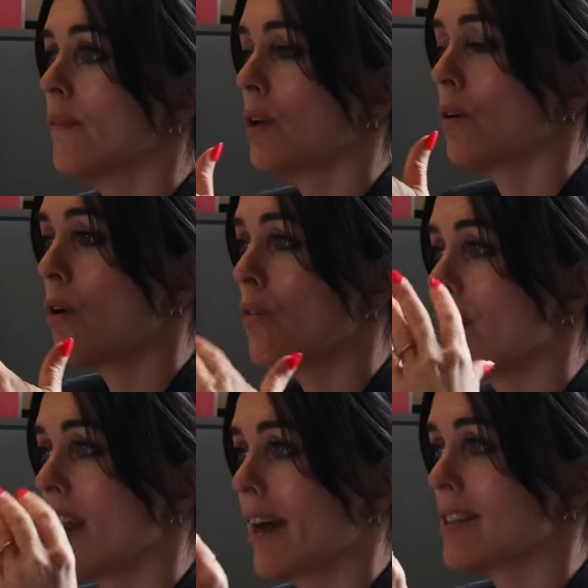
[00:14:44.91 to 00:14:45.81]
over
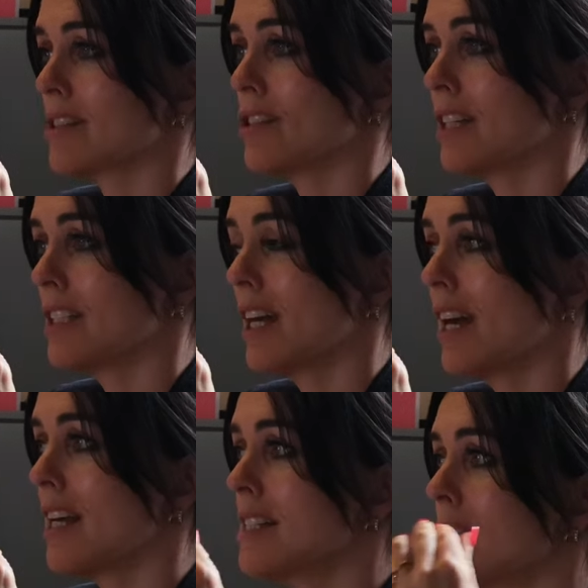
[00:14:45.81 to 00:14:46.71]
the next 30
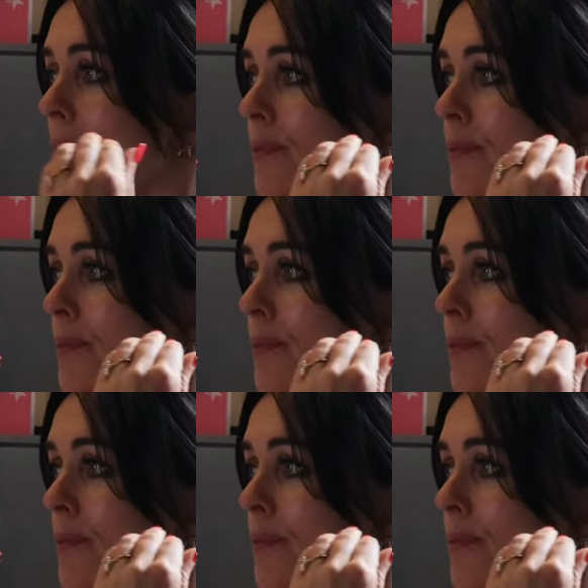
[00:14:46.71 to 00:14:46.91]
days.